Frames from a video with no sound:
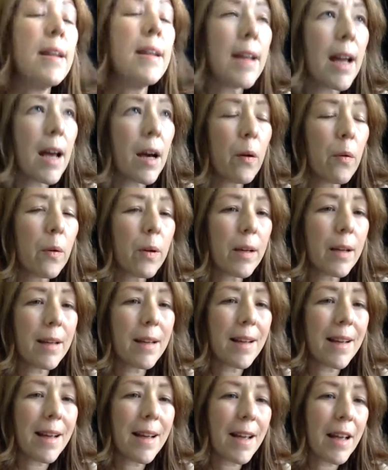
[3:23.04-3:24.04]
Now,
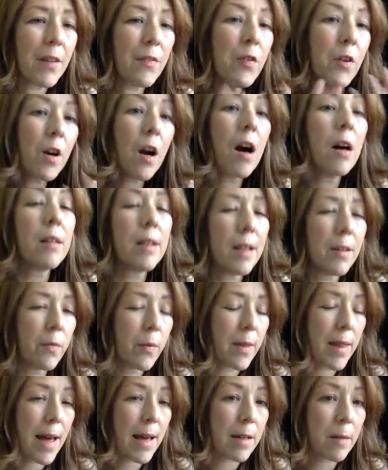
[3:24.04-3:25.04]
if you can't live
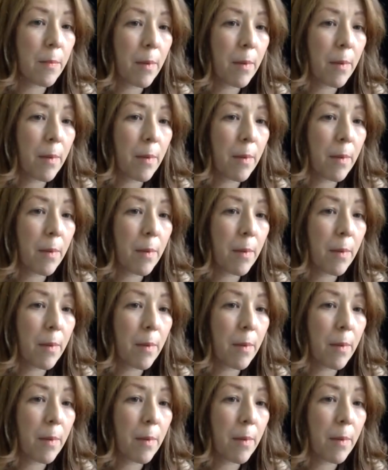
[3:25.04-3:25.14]
without a